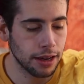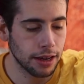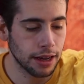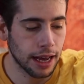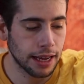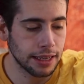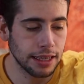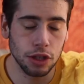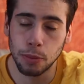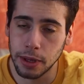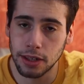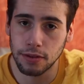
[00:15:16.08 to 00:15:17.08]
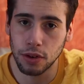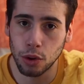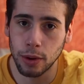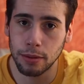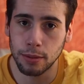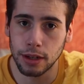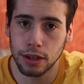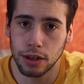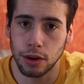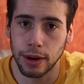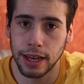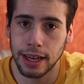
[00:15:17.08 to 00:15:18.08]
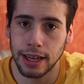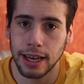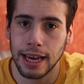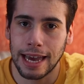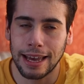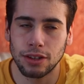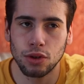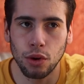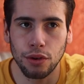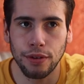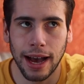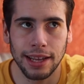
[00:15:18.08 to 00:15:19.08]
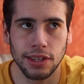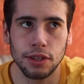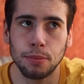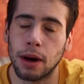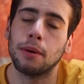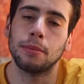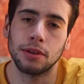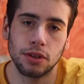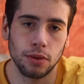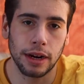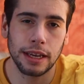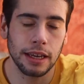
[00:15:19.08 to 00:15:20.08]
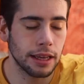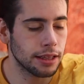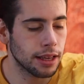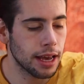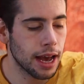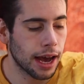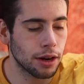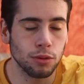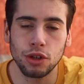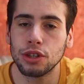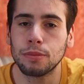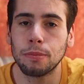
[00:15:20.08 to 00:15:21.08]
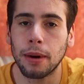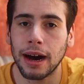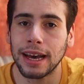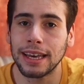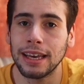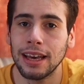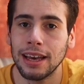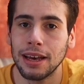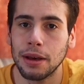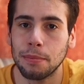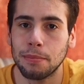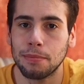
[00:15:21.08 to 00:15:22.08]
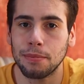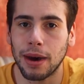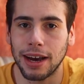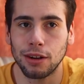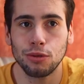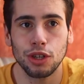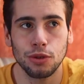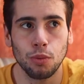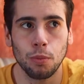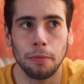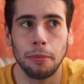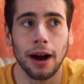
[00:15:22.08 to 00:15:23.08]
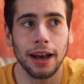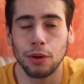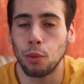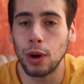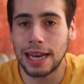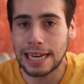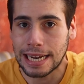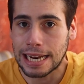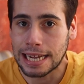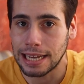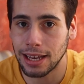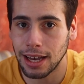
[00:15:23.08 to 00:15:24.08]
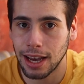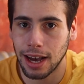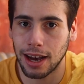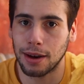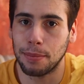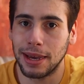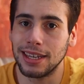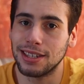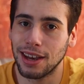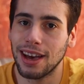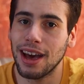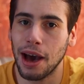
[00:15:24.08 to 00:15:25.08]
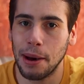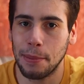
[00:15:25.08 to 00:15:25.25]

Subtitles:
and each piece of equipment, you know, it sort of has its purpose, right? I don't just buy willy-nilly a piece